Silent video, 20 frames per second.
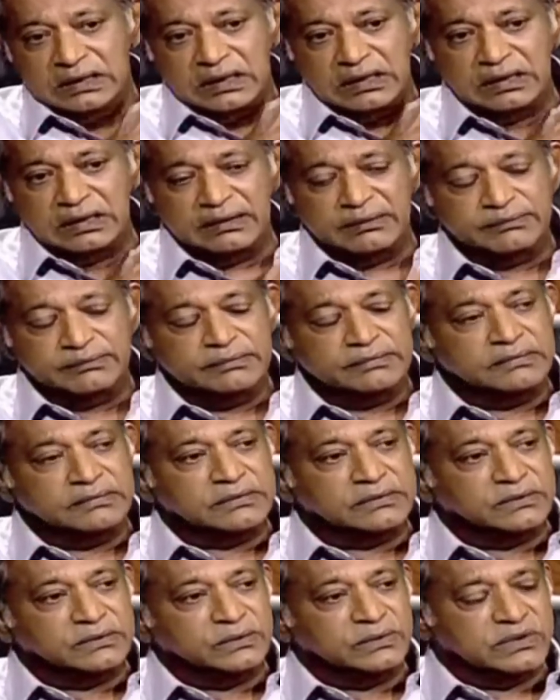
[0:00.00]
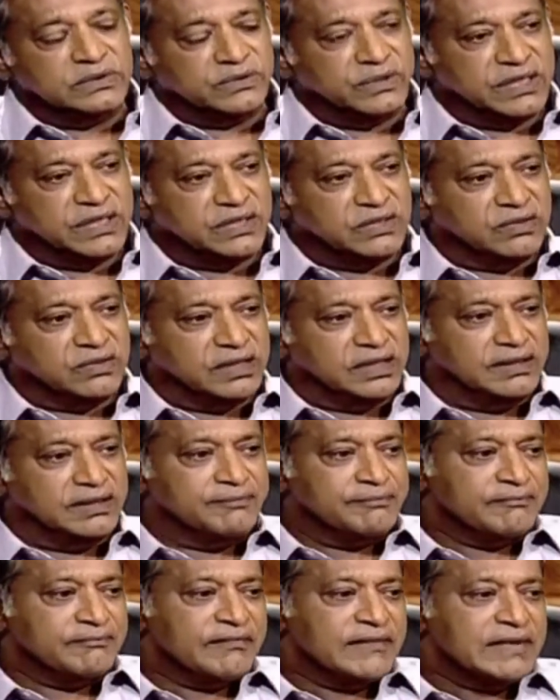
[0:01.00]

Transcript: uh, to the treasury. Mm.